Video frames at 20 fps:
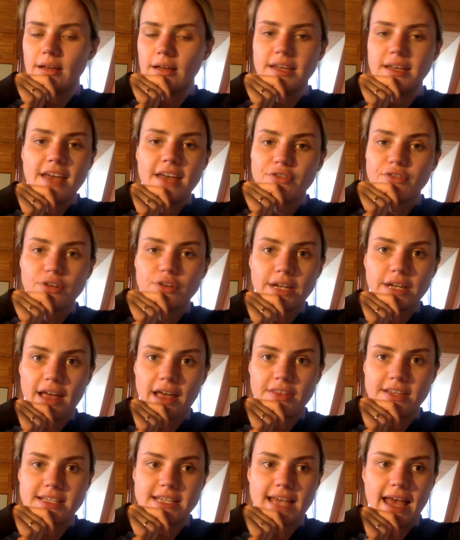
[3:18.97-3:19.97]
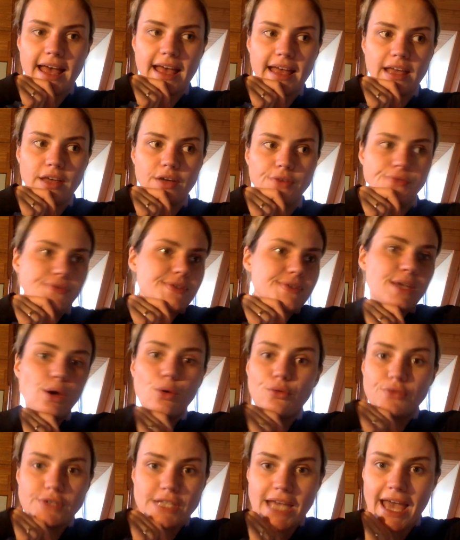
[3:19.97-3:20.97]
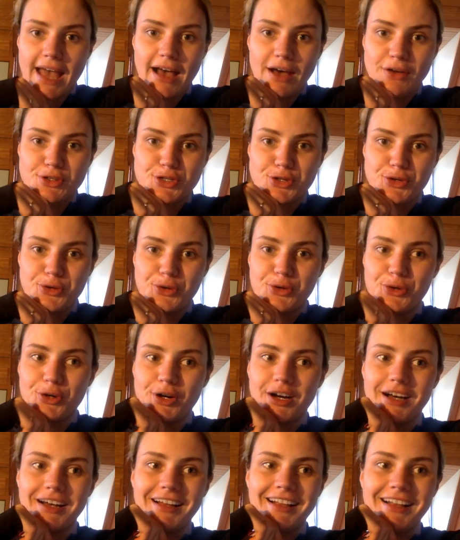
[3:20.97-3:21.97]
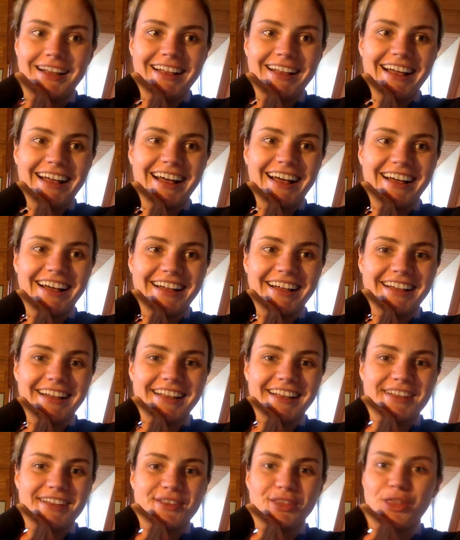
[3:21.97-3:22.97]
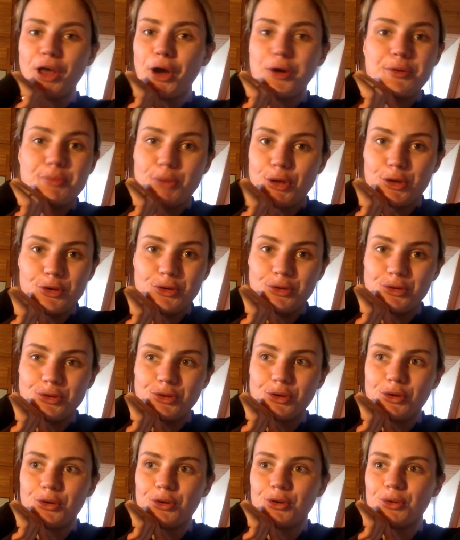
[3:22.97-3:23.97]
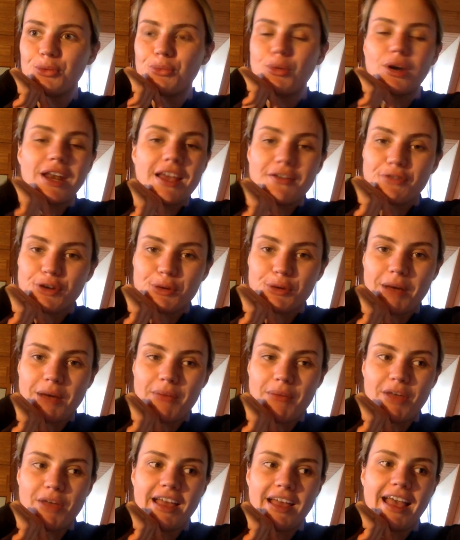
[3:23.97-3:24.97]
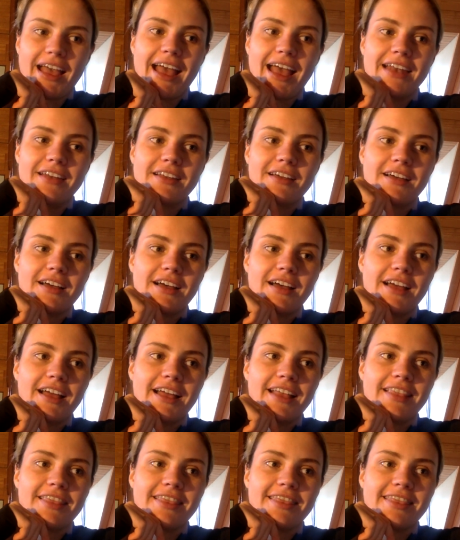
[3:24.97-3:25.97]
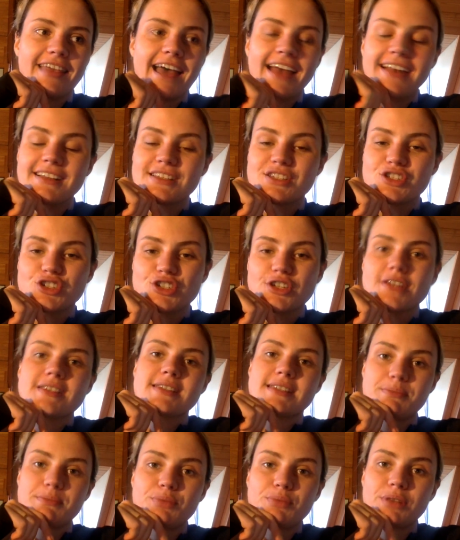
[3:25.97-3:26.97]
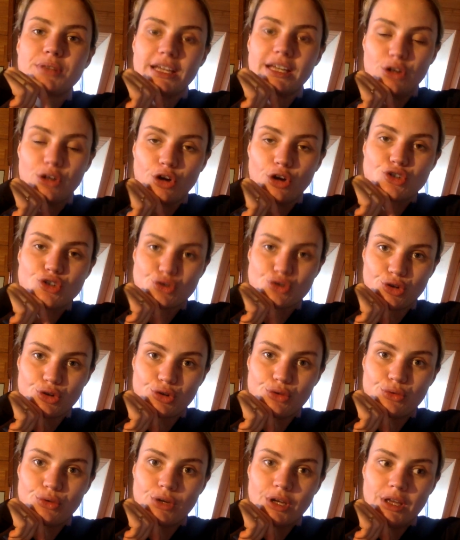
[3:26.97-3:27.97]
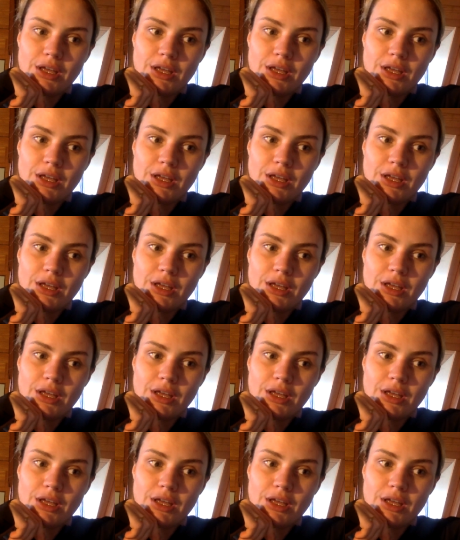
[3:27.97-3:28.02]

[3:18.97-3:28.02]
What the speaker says: never another day of self-doubt or low mood or whatever it might be. And that is just simply not true.